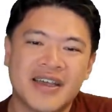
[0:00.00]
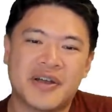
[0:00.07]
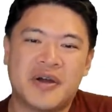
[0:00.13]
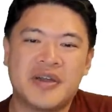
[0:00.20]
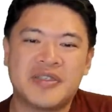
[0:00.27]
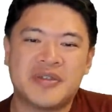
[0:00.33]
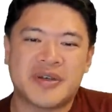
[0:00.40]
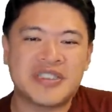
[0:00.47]

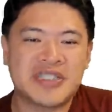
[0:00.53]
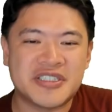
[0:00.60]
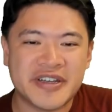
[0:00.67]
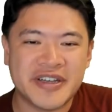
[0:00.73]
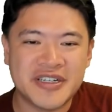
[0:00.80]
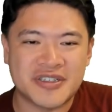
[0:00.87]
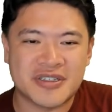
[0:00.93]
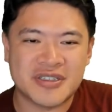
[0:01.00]
going to
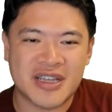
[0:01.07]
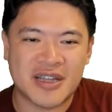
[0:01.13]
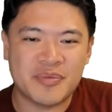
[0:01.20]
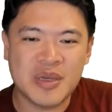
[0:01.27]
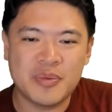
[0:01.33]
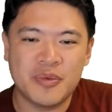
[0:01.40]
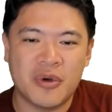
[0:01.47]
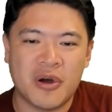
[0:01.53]
exchanges, and
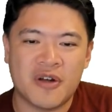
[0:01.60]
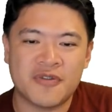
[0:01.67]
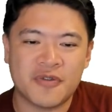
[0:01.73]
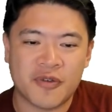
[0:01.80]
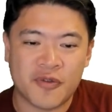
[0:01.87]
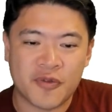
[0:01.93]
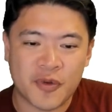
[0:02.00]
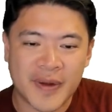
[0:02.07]
people are
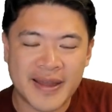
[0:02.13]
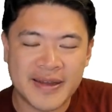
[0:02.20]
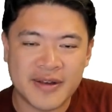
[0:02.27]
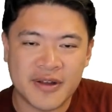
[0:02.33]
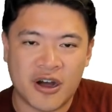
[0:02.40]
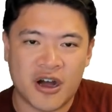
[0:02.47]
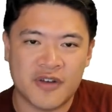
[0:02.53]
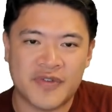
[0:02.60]
afraid
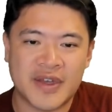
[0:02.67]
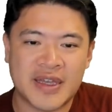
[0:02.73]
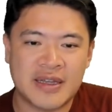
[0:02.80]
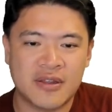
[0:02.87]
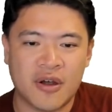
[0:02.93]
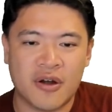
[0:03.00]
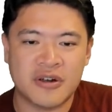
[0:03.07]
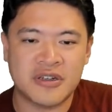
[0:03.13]
of a
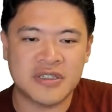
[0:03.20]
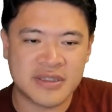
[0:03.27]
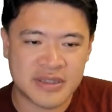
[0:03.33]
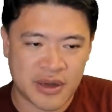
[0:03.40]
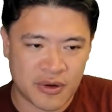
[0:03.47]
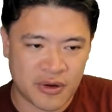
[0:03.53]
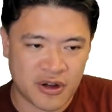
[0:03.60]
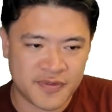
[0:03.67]
large
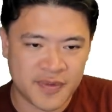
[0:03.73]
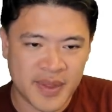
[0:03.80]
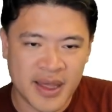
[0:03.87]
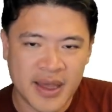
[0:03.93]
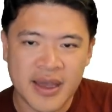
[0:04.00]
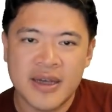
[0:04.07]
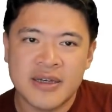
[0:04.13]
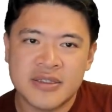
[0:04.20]
sell-off.
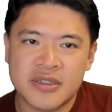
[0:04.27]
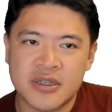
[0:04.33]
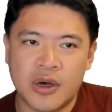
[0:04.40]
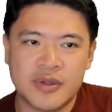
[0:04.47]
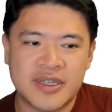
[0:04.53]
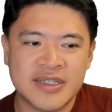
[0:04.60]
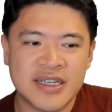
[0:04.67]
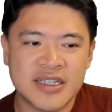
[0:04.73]

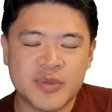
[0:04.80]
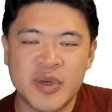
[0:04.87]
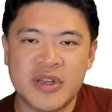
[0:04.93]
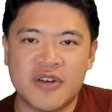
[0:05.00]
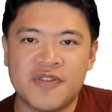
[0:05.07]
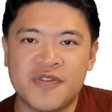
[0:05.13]
So this has been a